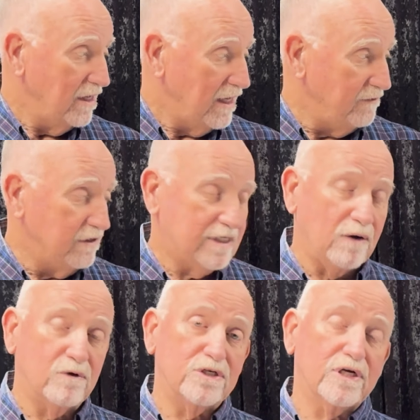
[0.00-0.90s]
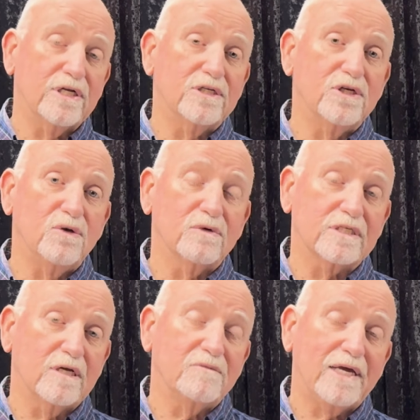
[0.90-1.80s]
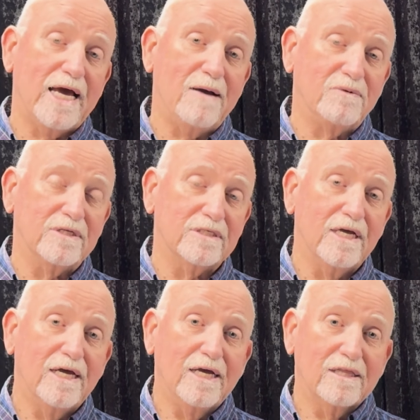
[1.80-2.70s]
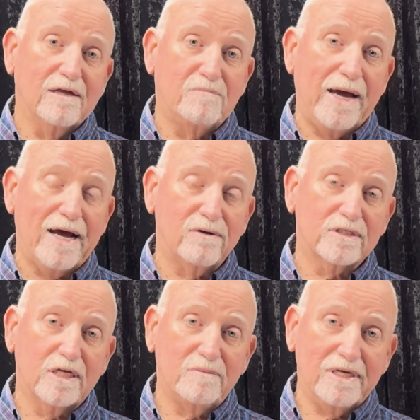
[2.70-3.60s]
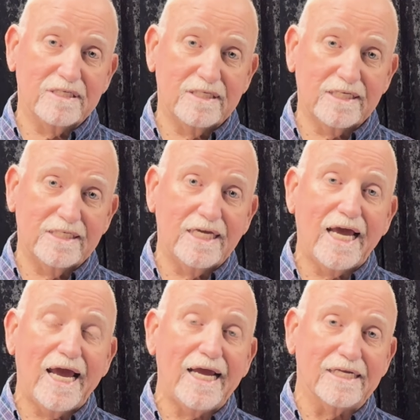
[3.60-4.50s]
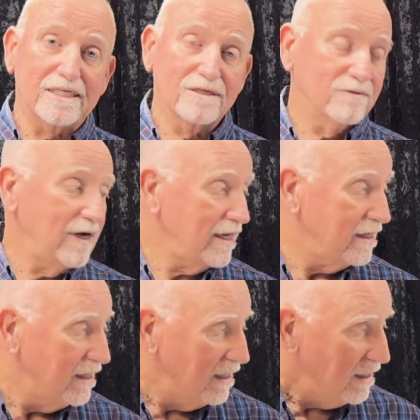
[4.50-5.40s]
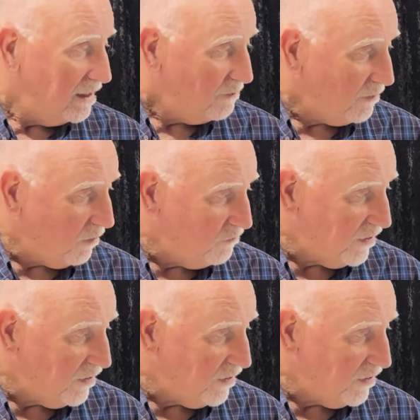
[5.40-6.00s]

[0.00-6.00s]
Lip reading: If you say what you're going to do when something happens, the pattern's going to be a 68, right? Over